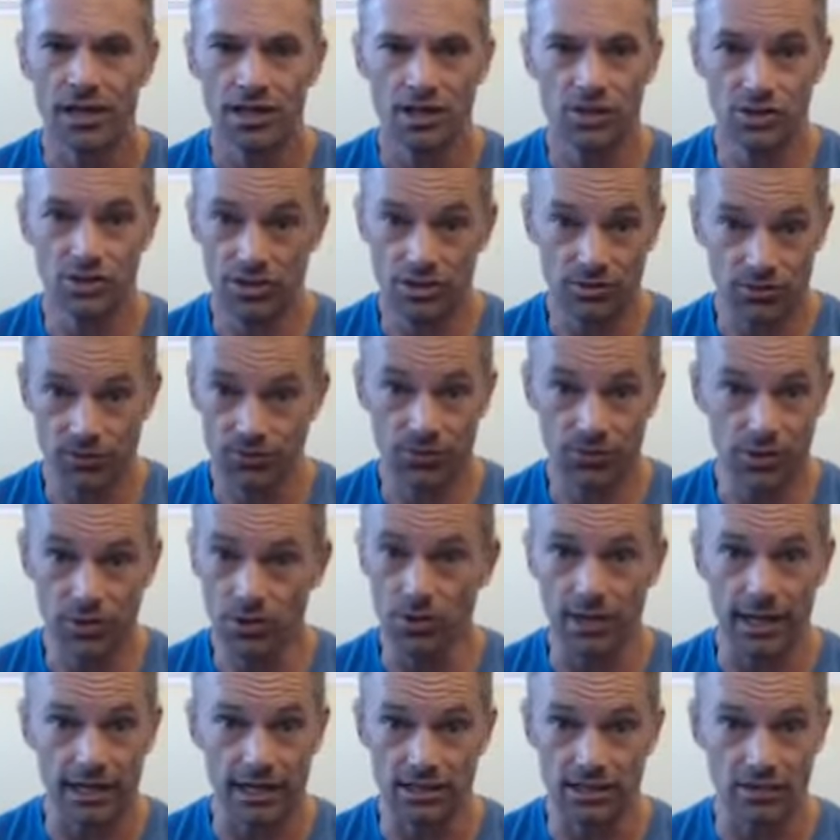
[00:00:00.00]
You can feel
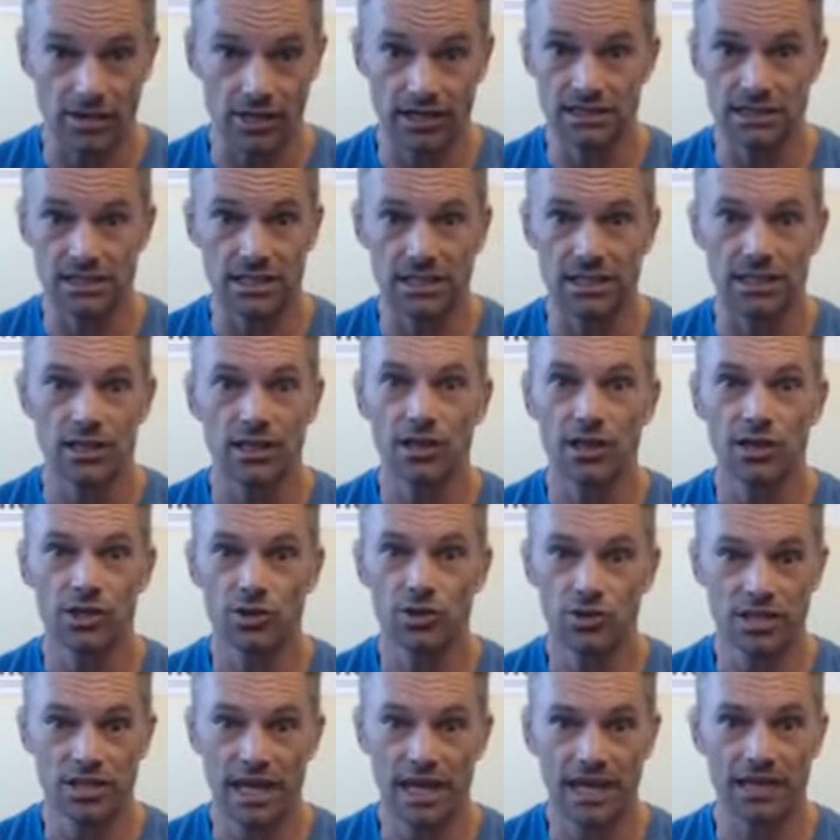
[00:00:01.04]
like it doesn't,
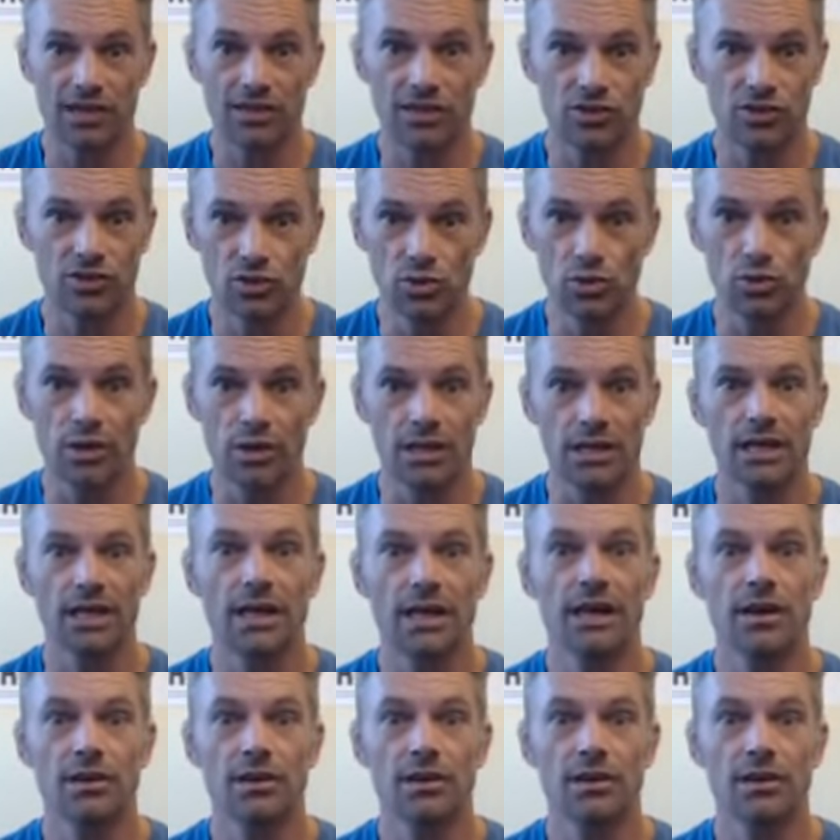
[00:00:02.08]
you can't do it.